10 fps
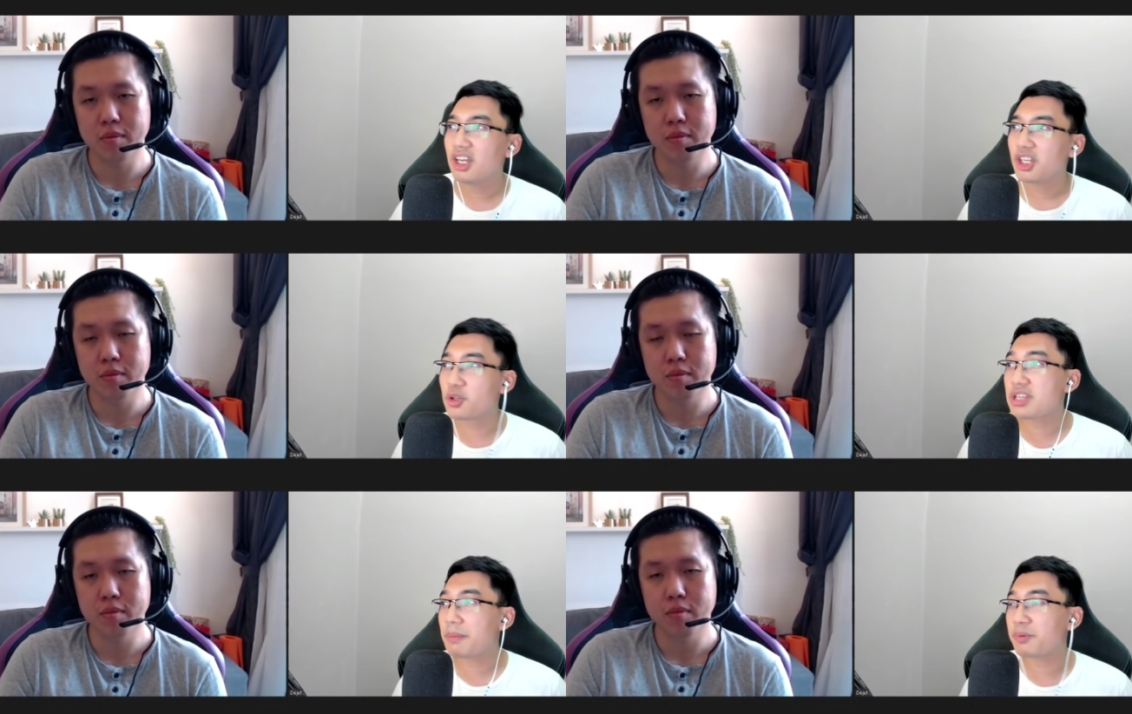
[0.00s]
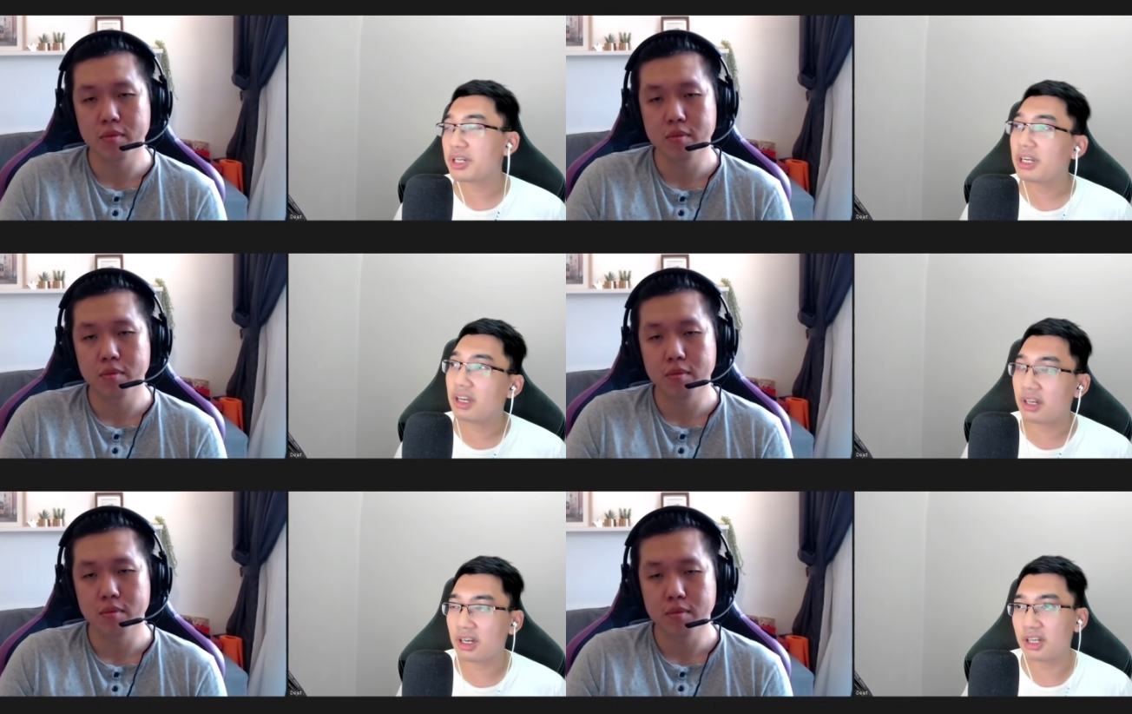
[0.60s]
Speaker 1: you separate
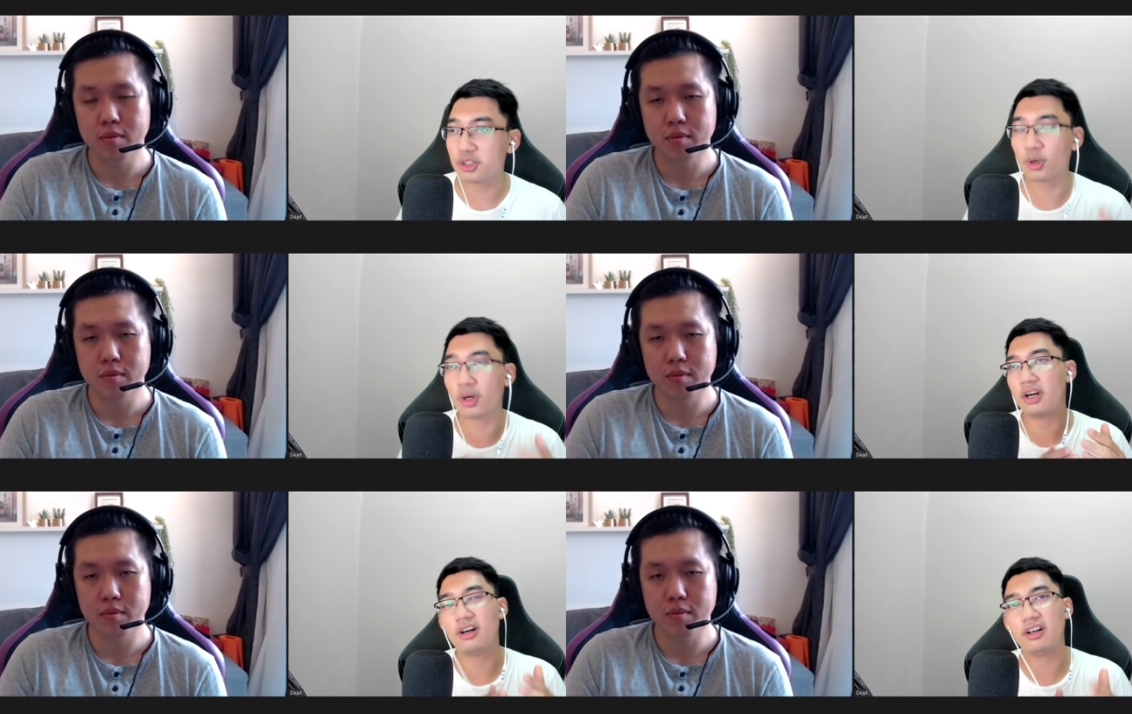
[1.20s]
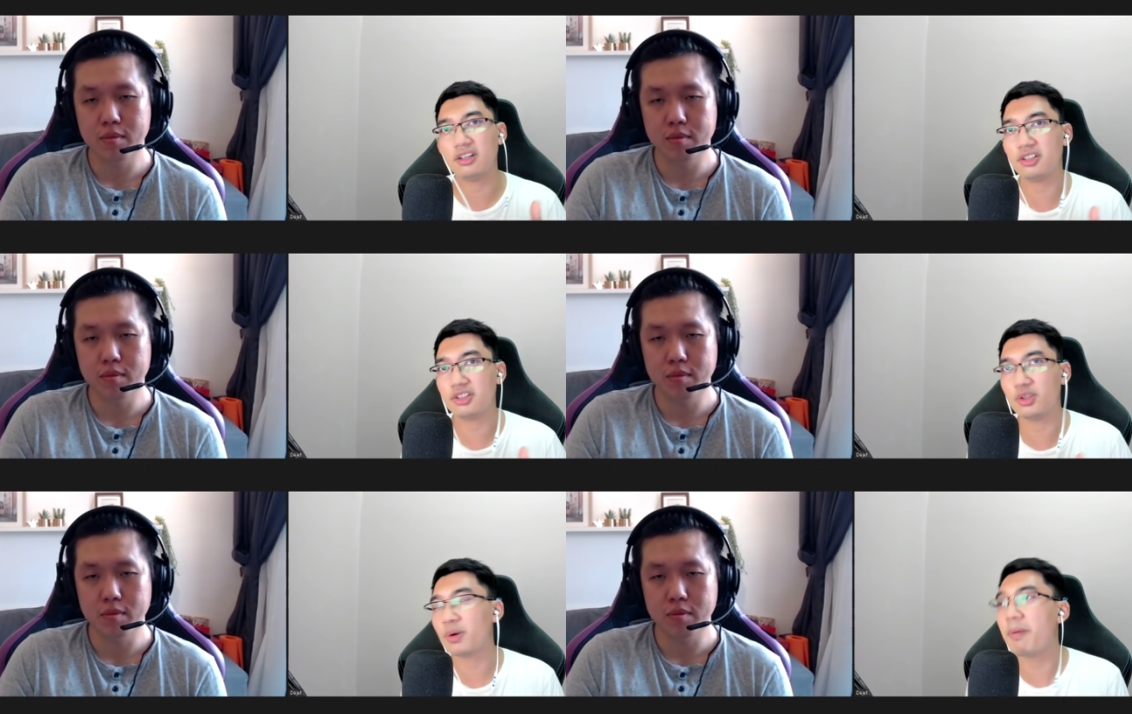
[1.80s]
uh, your
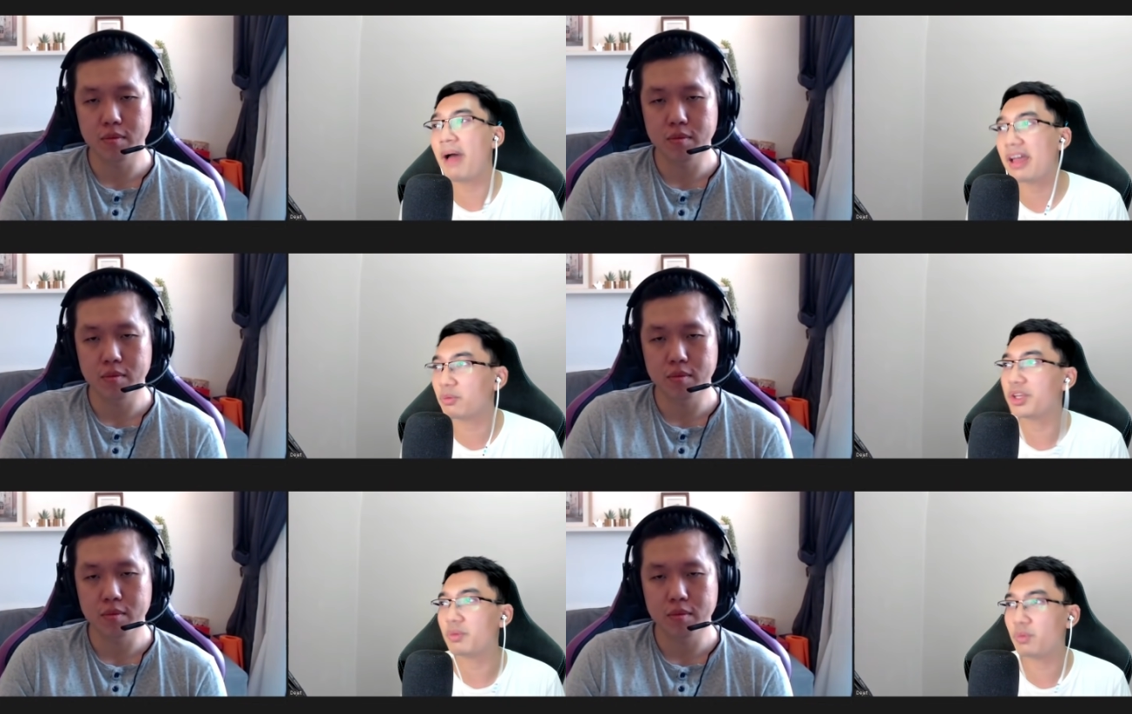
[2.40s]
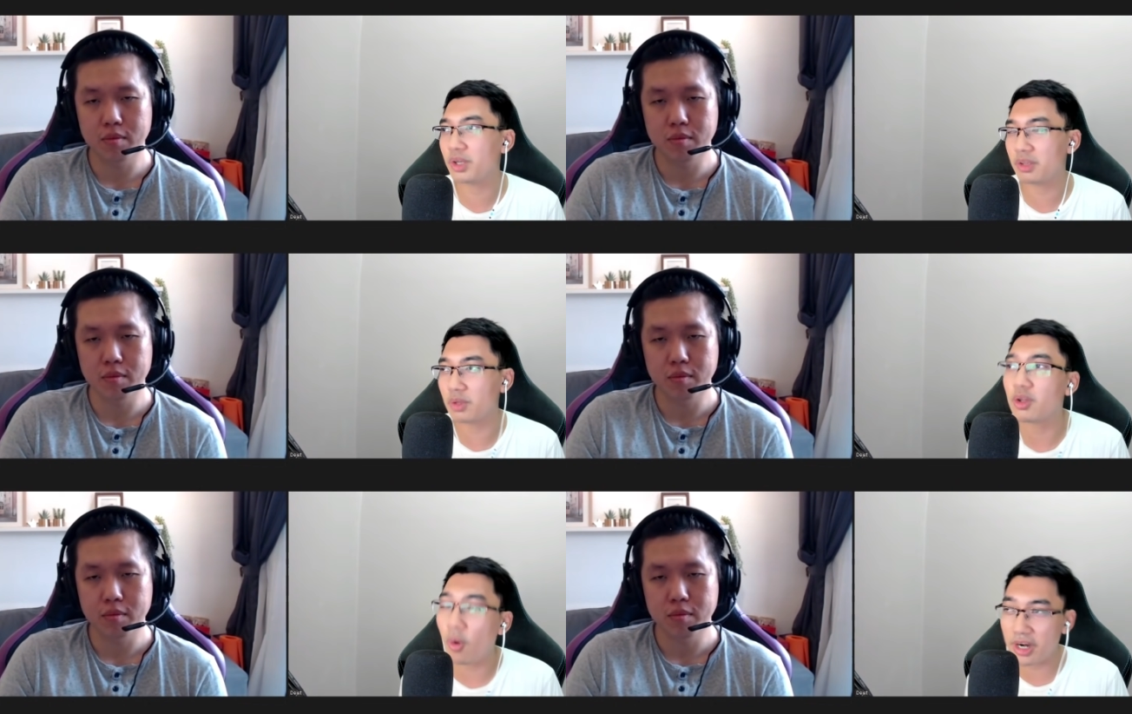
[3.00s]
your path with, with,
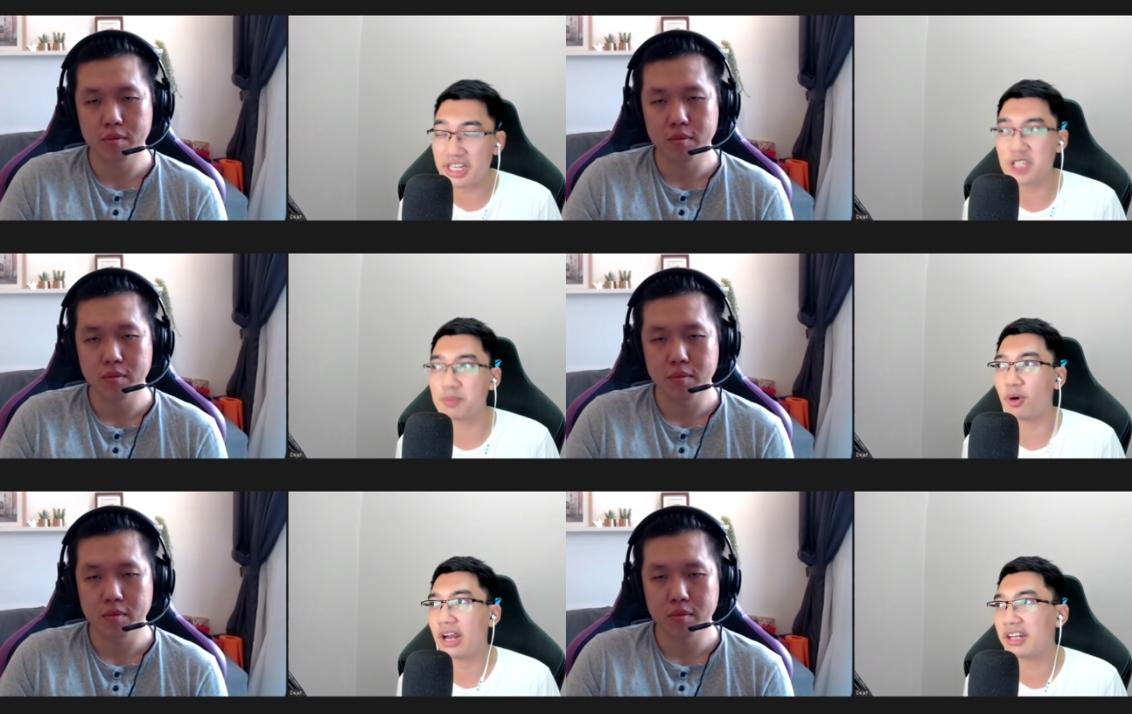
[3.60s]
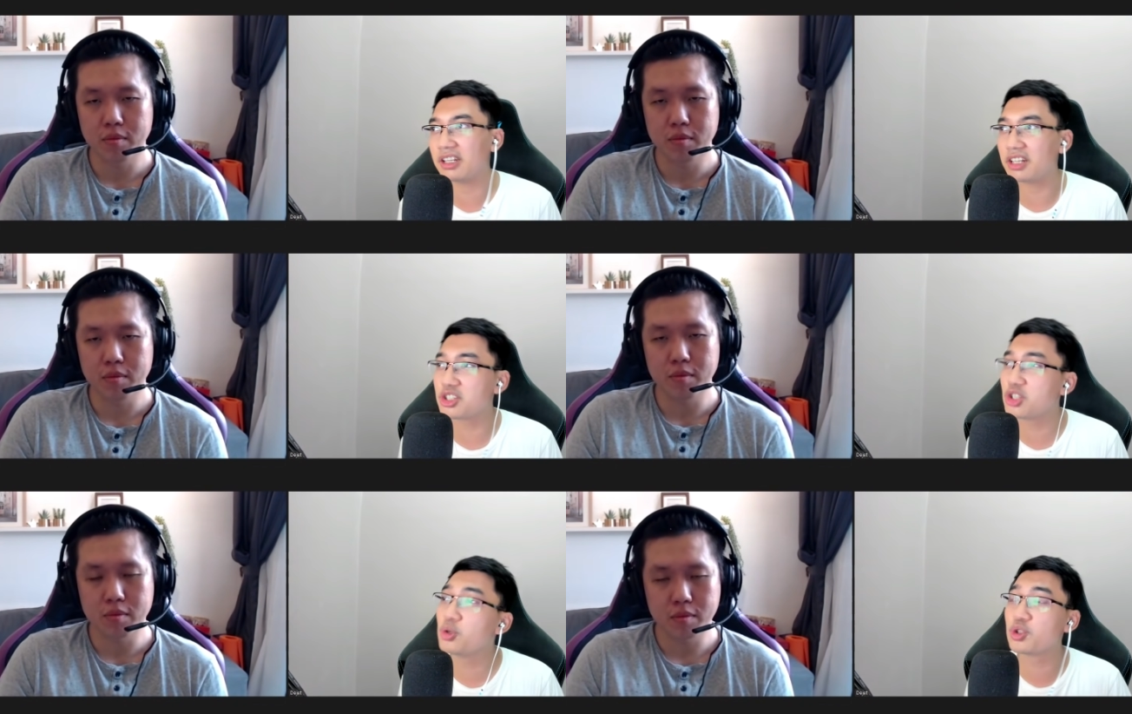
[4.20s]
with the Orange Esport, and
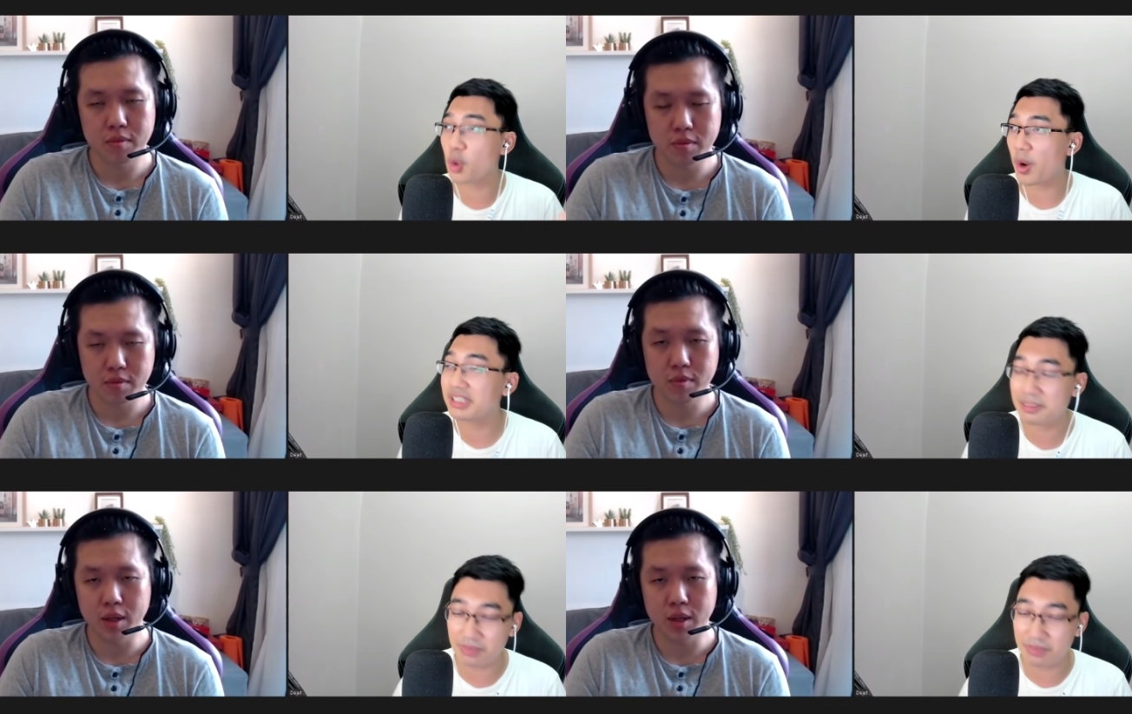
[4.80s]
then you join Team